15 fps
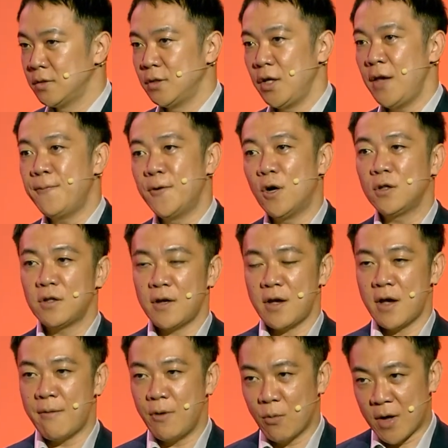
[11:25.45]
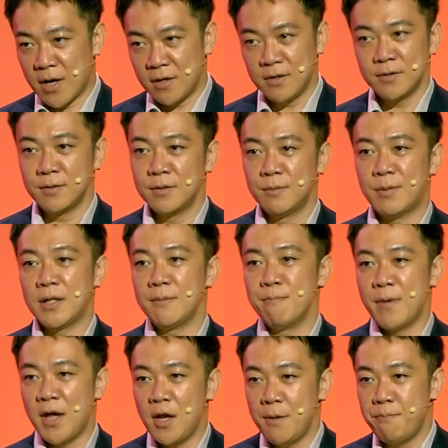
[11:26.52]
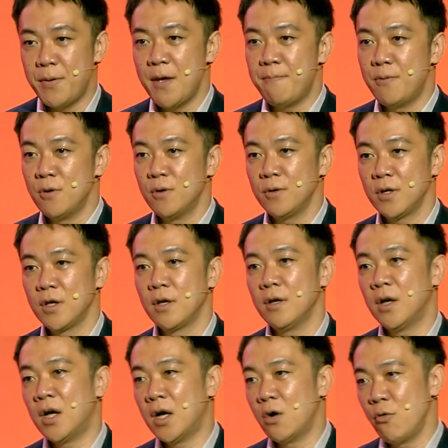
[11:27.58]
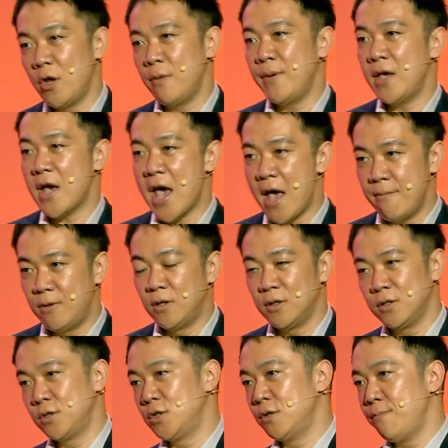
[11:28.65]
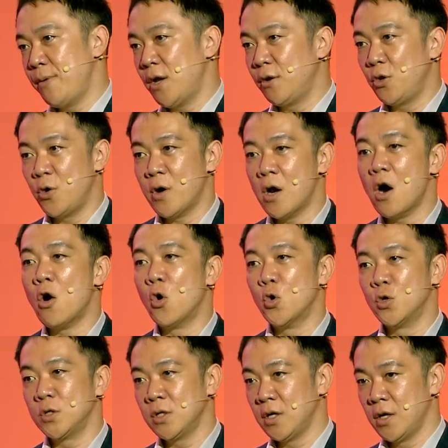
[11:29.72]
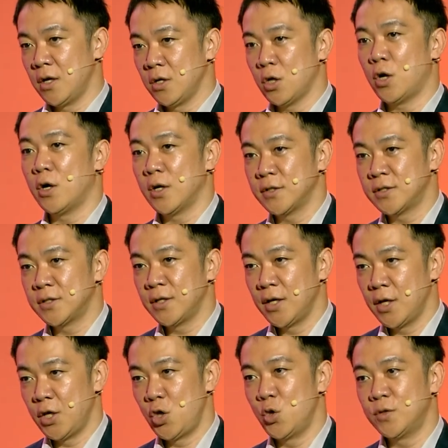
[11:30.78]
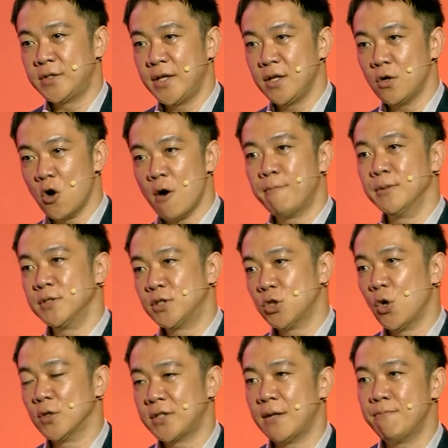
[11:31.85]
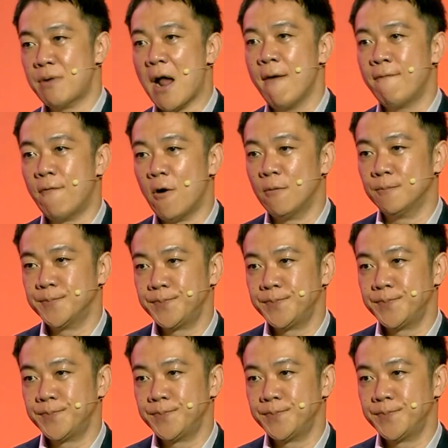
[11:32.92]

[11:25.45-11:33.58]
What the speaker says: if not everyone, but many people will be able to build your own cars using open source and platform.